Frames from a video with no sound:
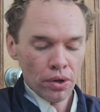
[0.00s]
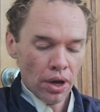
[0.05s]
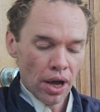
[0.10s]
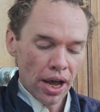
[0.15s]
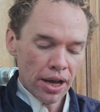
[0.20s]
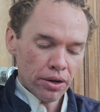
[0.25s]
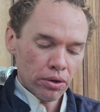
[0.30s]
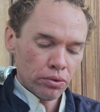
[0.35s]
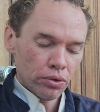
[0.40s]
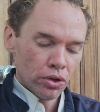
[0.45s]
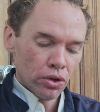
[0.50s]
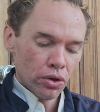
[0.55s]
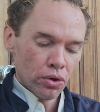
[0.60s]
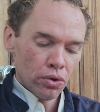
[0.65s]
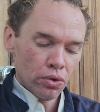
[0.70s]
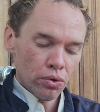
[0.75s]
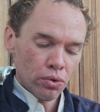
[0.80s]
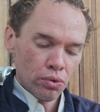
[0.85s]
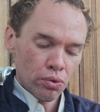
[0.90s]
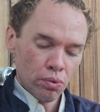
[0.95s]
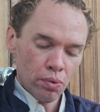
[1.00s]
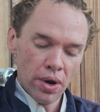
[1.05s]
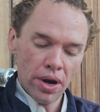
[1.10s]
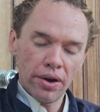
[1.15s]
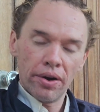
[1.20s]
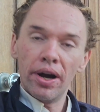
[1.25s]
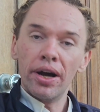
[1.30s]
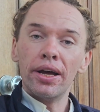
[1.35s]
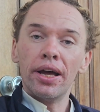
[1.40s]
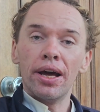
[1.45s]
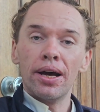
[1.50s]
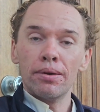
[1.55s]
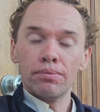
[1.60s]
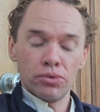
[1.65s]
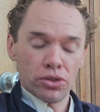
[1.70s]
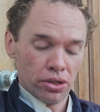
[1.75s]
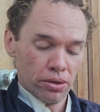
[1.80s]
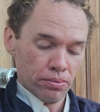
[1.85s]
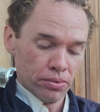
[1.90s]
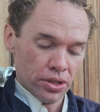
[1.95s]
I don't know where I
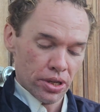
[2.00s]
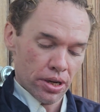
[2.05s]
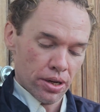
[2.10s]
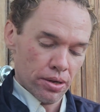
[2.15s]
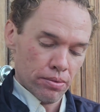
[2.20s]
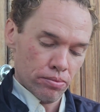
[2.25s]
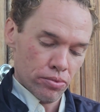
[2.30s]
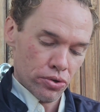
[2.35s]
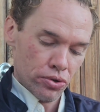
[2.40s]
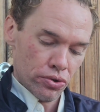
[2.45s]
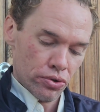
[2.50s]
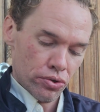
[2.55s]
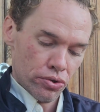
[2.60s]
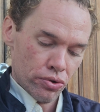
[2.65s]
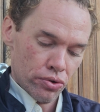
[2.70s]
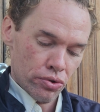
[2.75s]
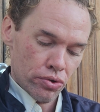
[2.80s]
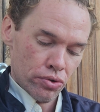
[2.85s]
am sometimes.